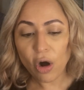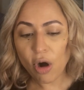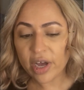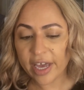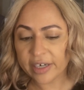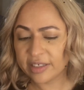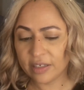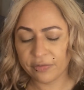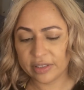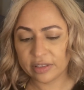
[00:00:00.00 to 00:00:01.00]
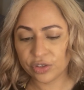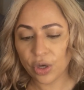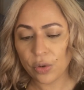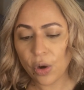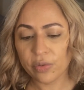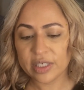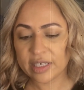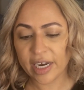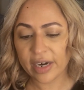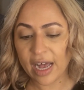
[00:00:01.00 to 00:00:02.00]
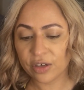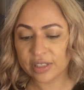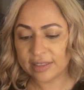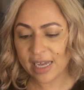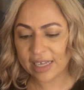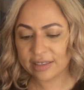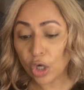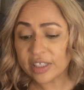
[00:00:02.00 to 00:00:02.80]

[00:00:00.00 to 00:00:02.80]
All hair is different, so always carry out a test